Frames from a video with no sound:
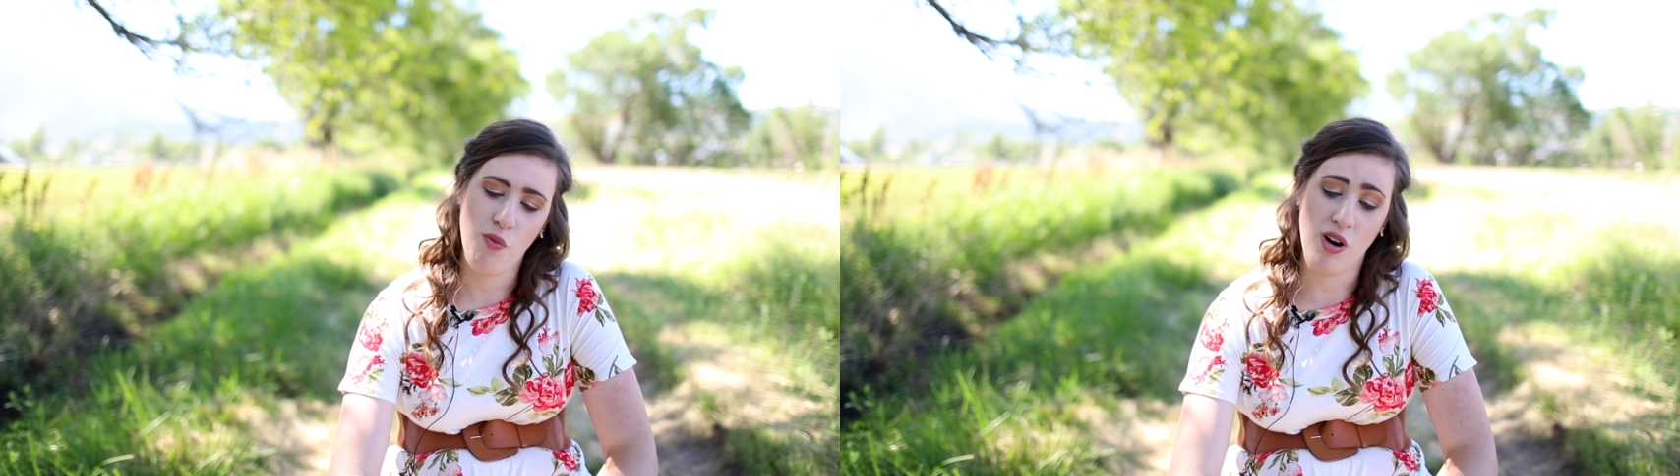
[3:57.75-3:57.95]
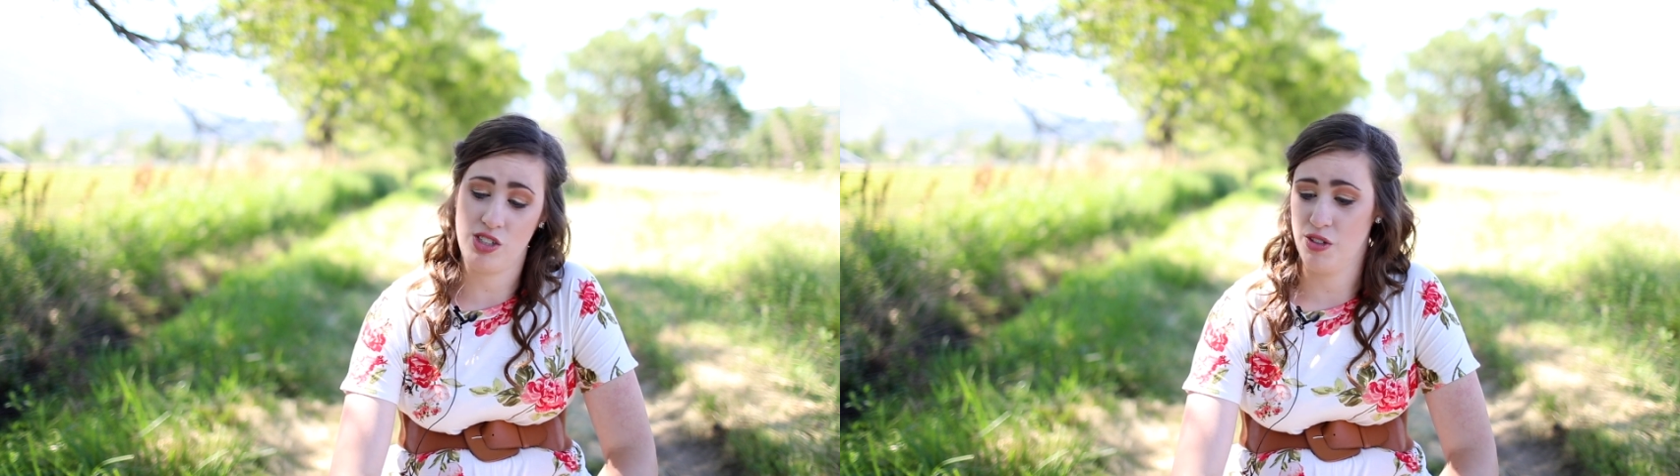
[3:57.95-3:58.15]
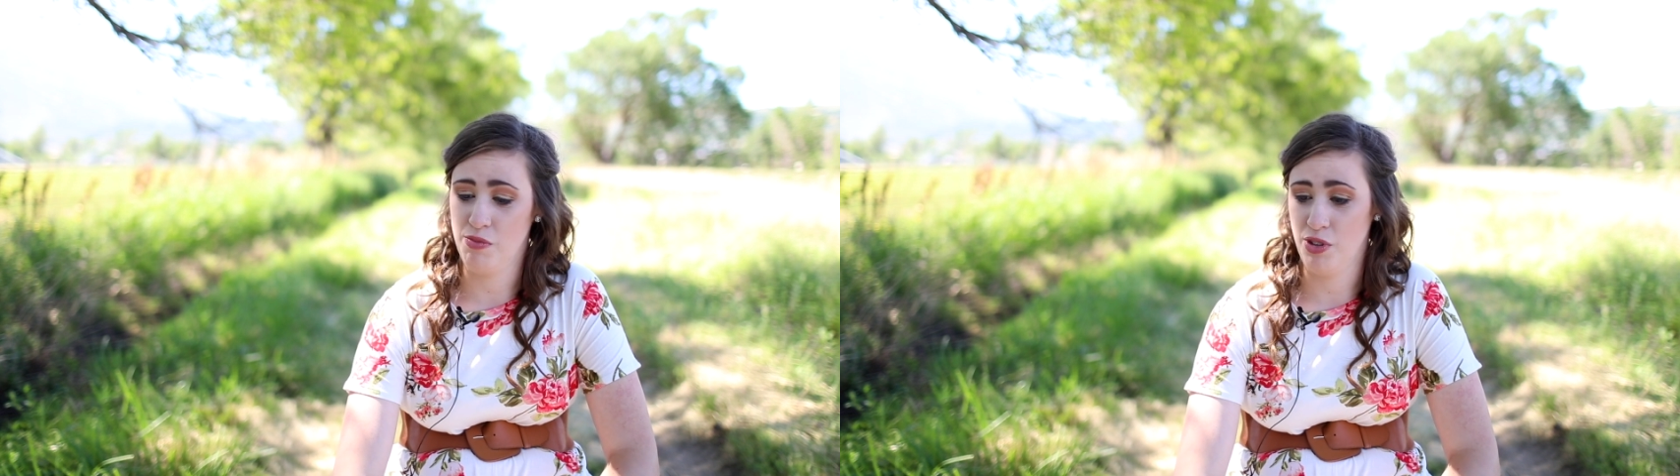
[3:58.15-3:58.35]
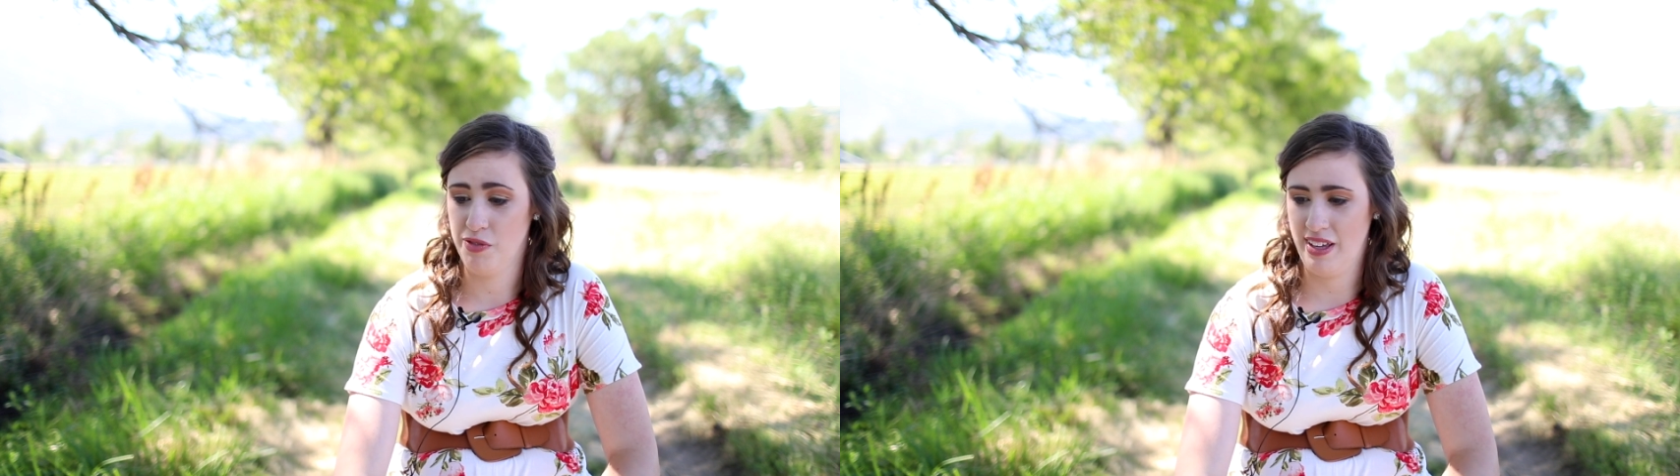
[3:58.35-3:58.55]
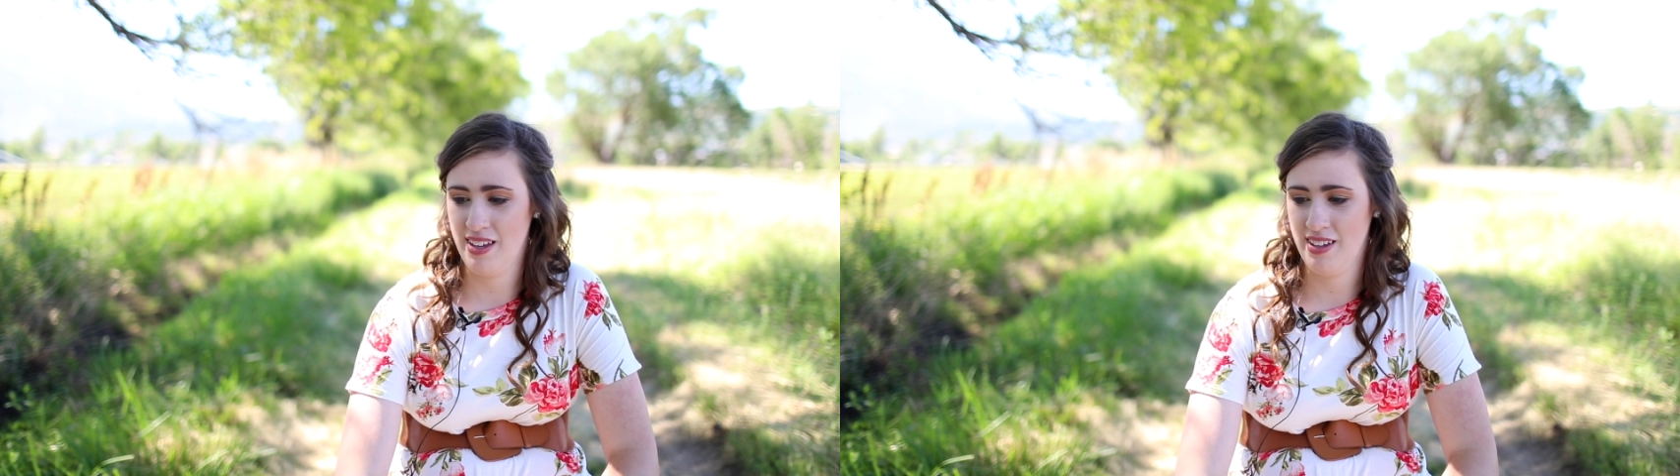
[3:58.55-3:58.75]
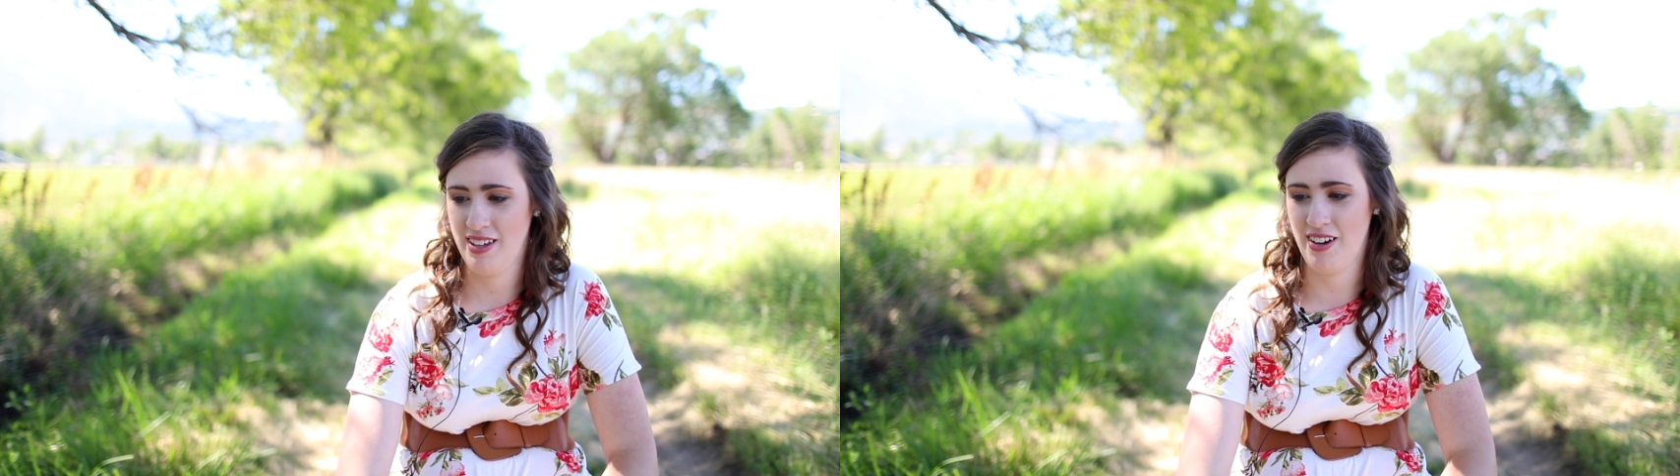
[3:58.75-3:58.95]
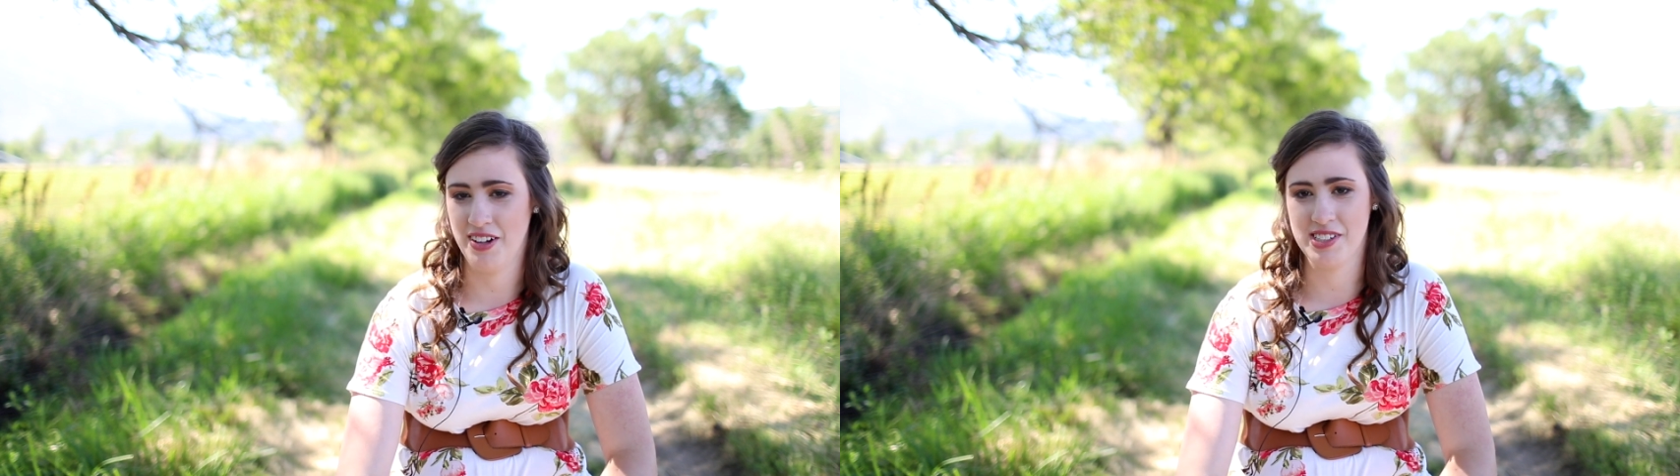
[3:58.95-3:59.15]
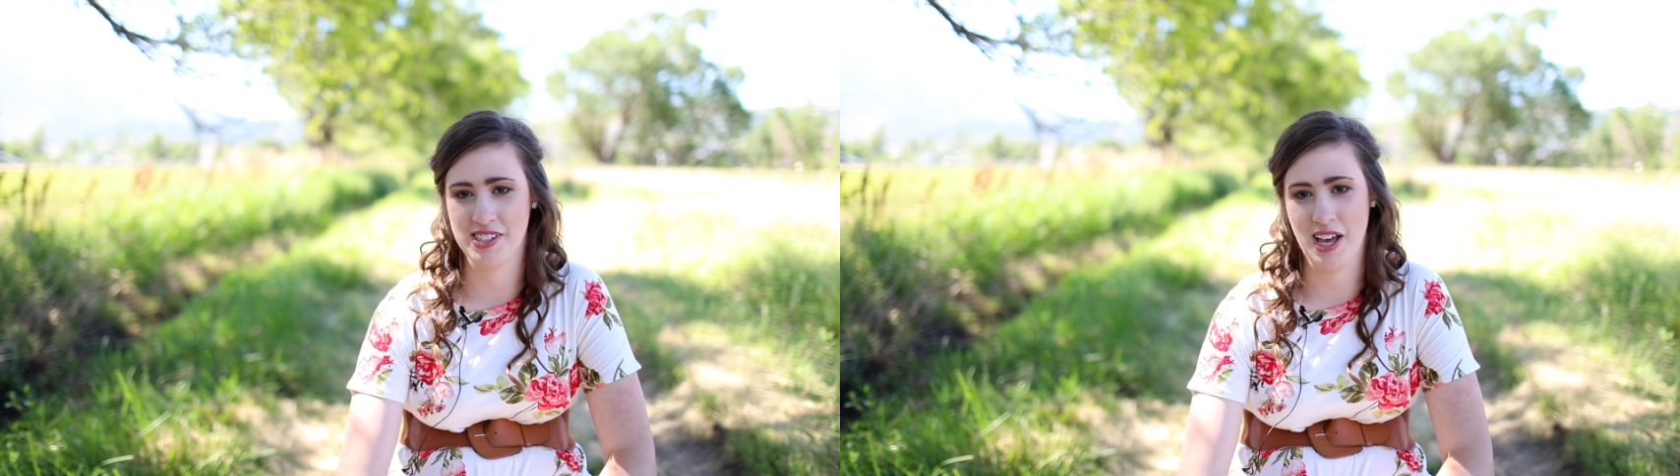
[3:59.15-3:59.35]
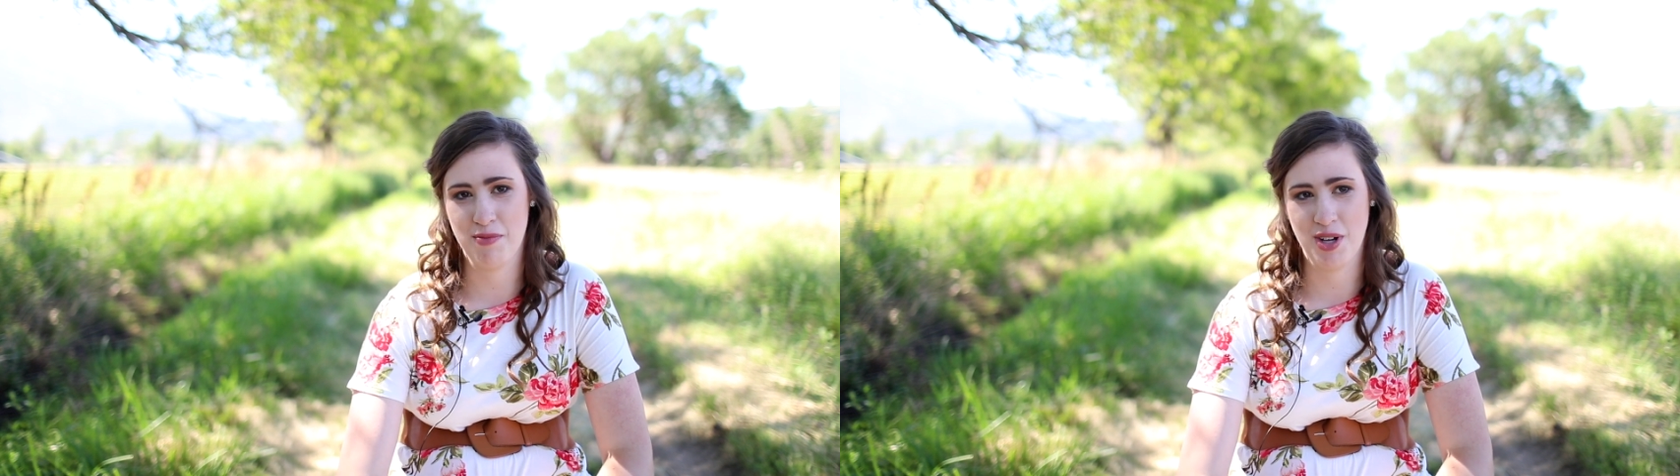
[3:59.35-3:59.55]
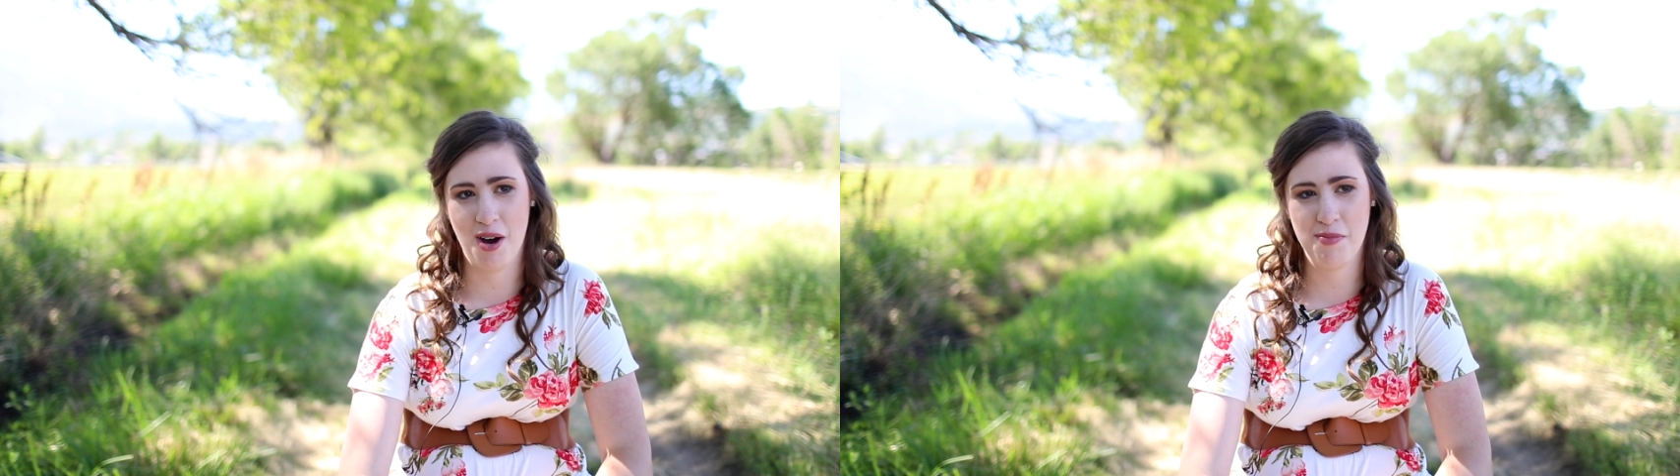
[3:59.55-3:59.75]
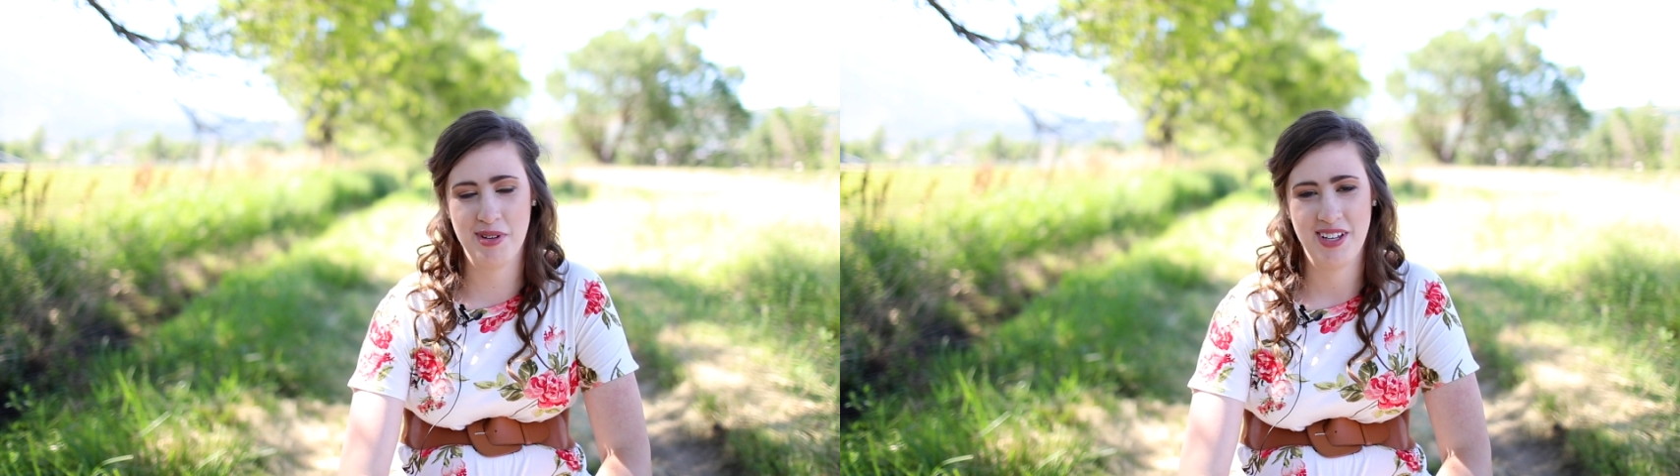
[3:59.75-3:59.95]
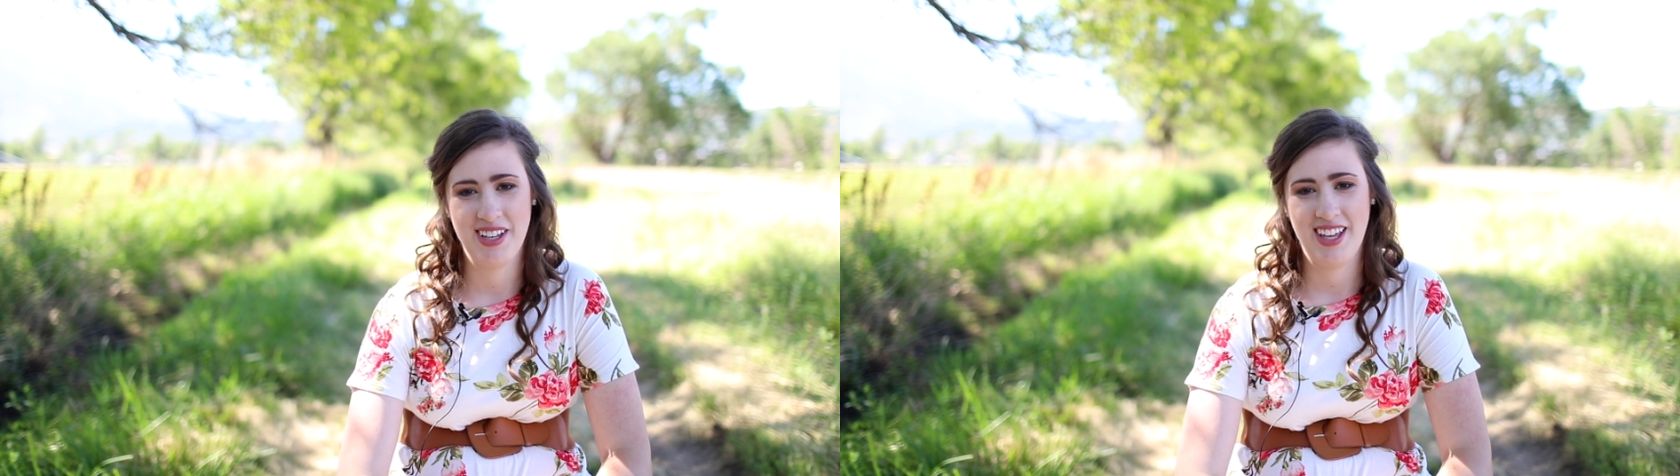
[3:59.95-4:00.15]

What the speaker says: watch a movie on his laptop,